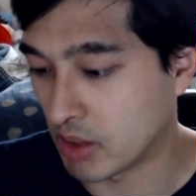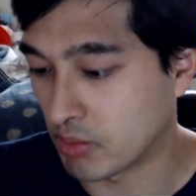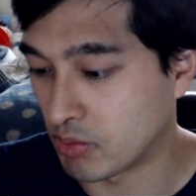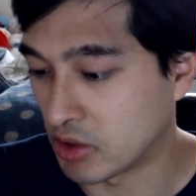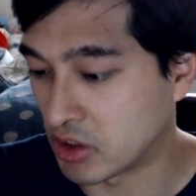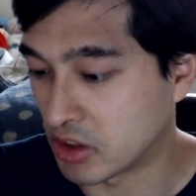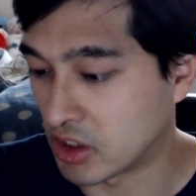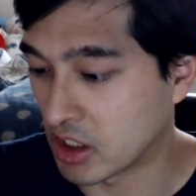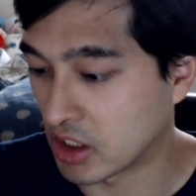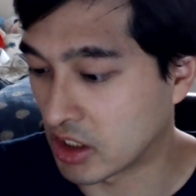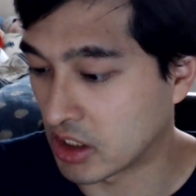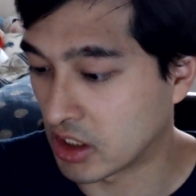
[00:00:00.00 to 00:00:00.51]
be
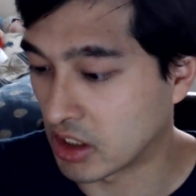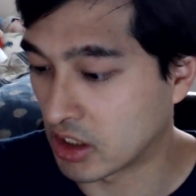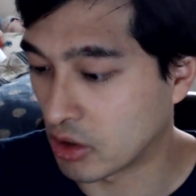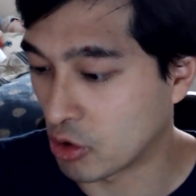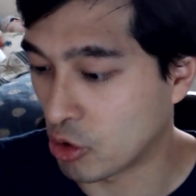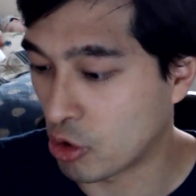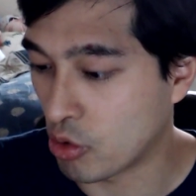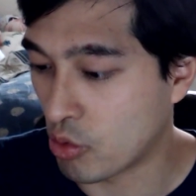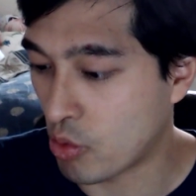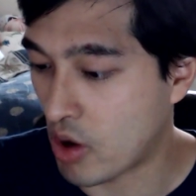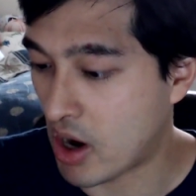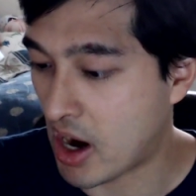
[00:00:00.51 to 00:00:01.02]
thinking
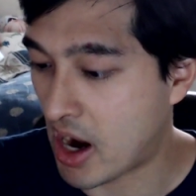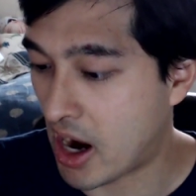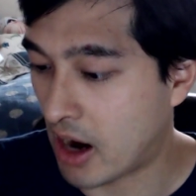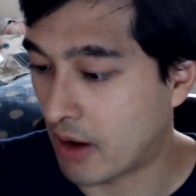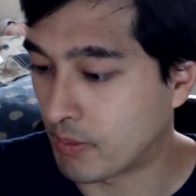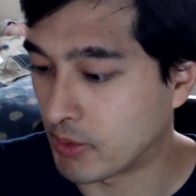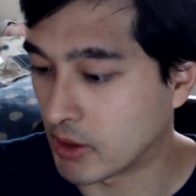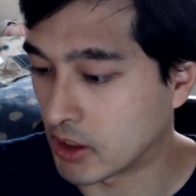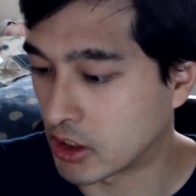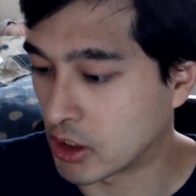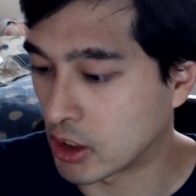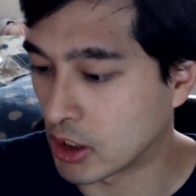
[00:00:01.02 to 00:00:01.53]
or what I'd
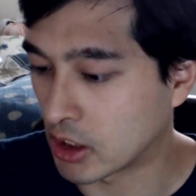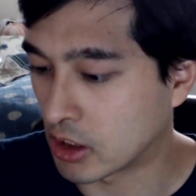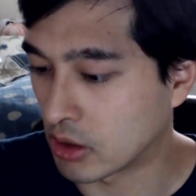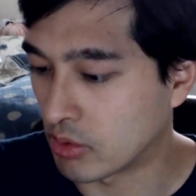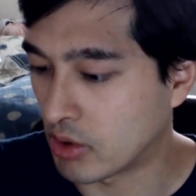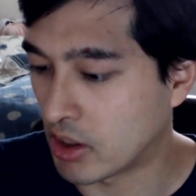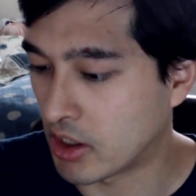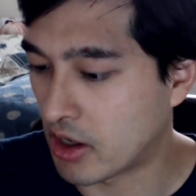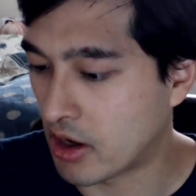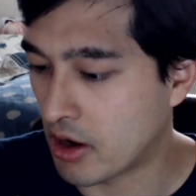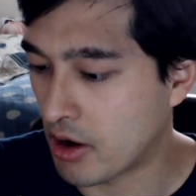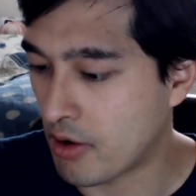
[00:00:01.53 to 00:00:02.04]
be thinking
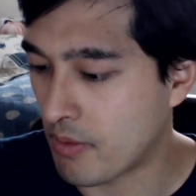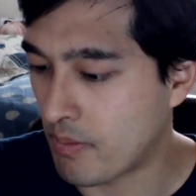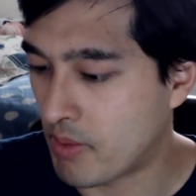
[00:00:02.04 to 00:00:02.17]
right now,